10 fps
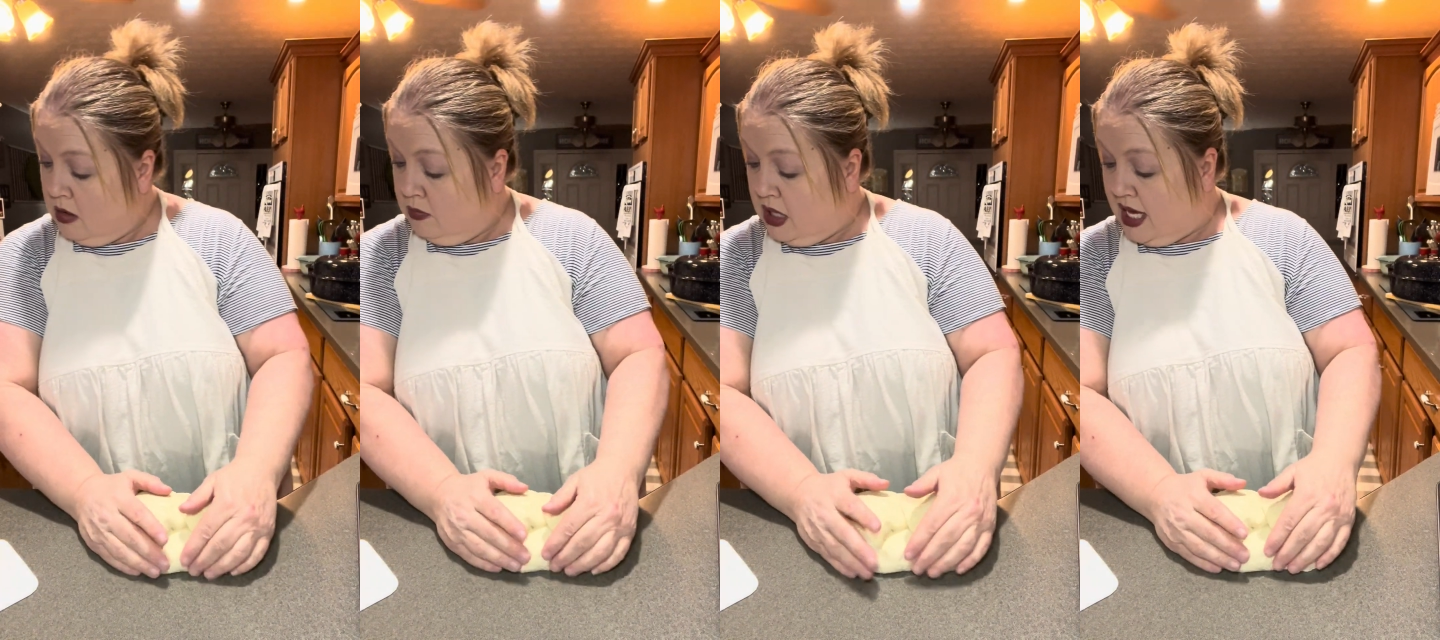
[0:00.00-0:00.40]

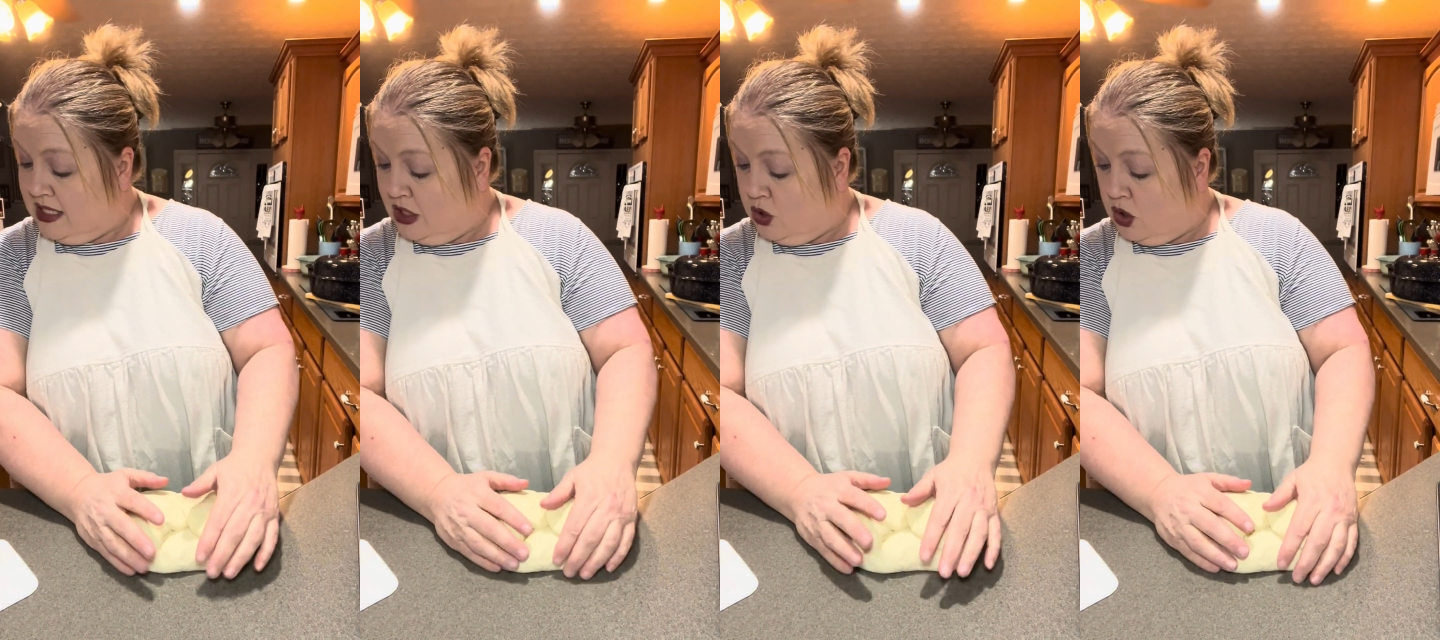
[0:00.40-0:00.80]
Place
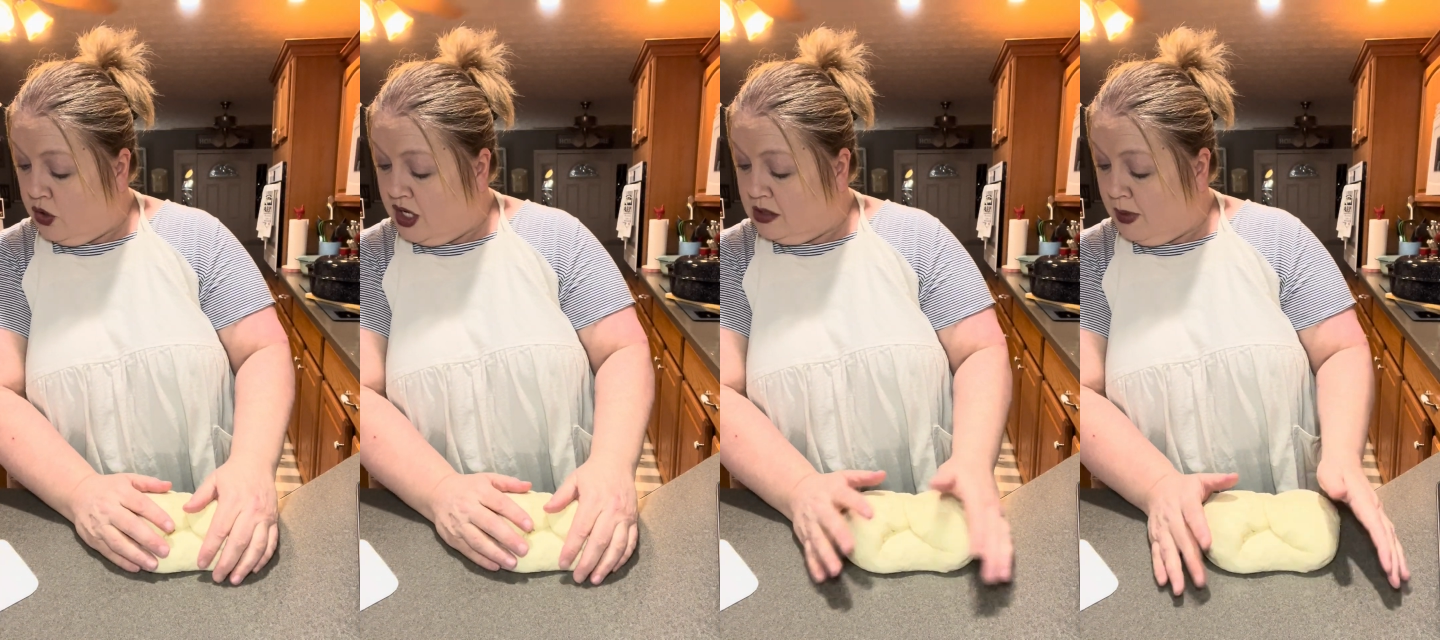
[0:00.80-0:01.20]
into a
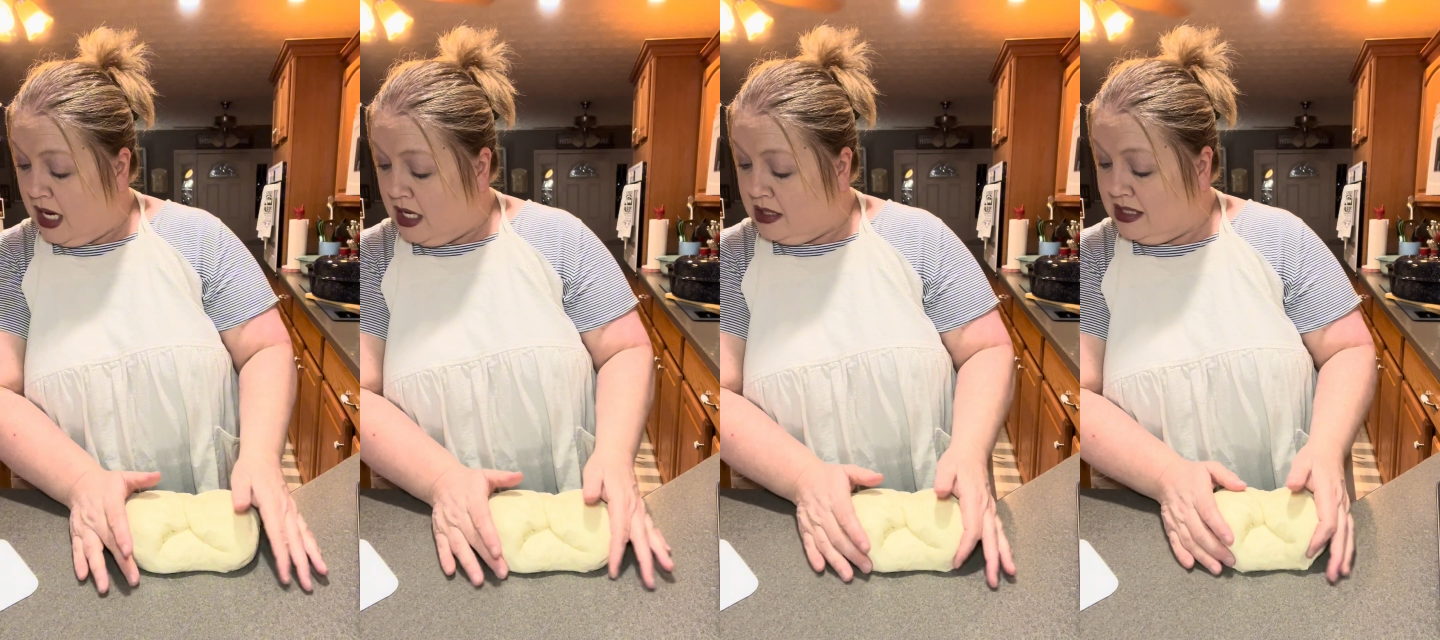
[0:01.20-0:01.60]
greased
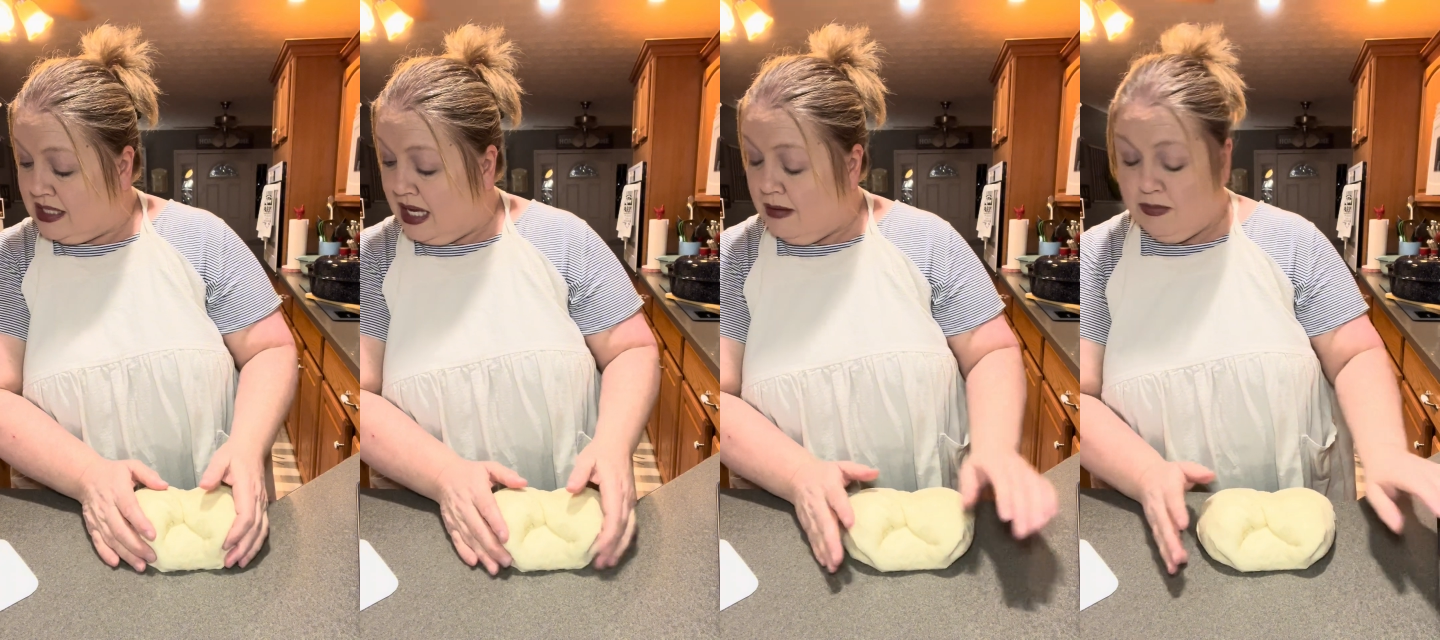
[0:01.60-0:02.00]
pan,
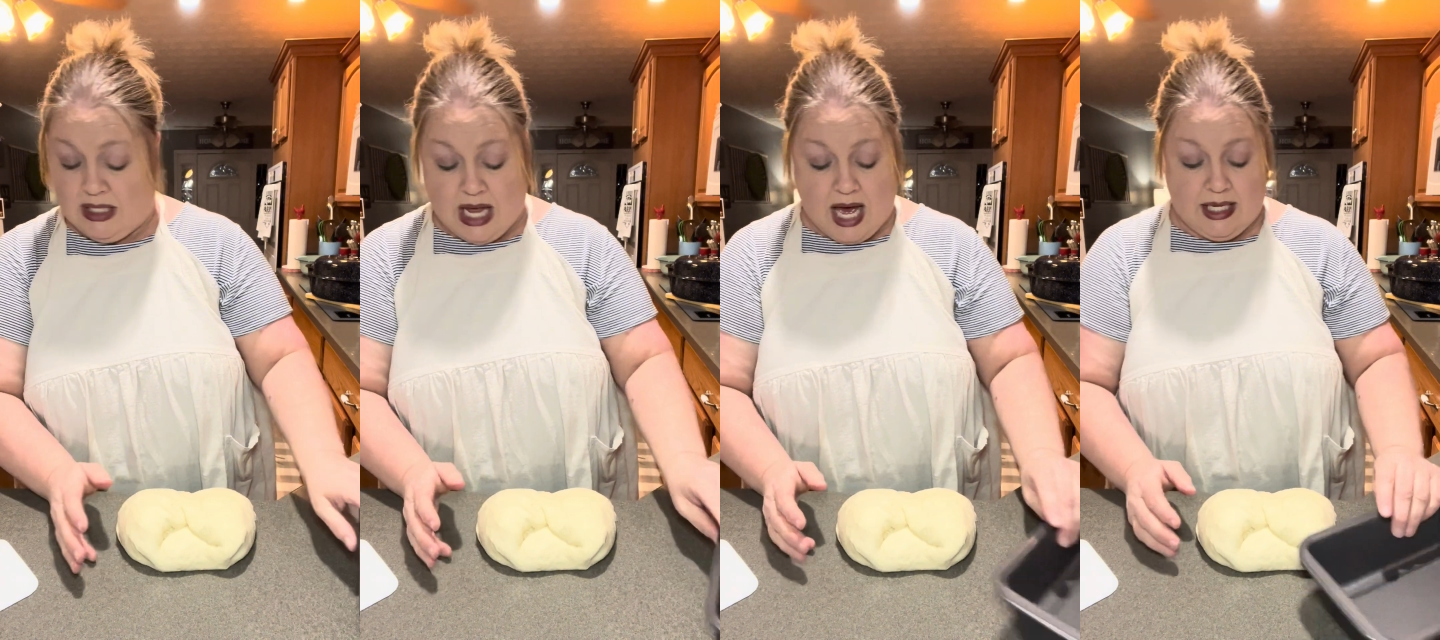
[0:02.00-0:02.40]
seam
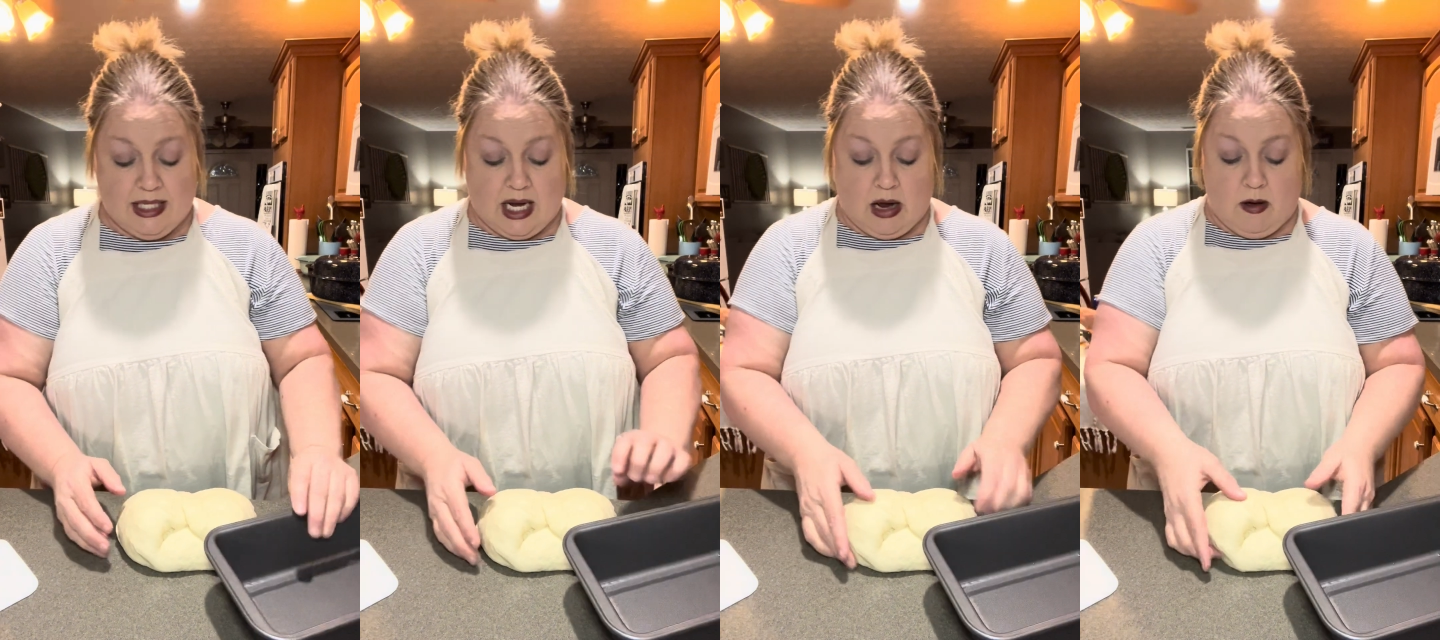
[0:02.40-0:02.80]
side
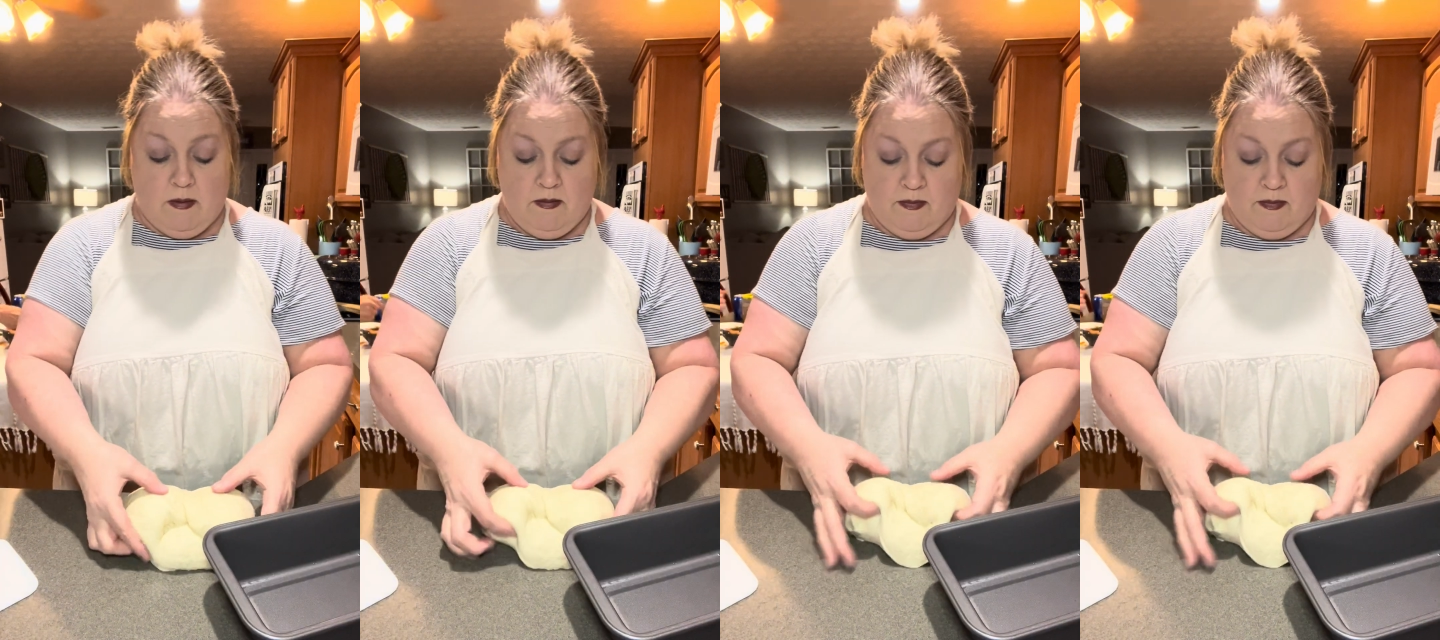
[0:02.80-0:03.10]
down.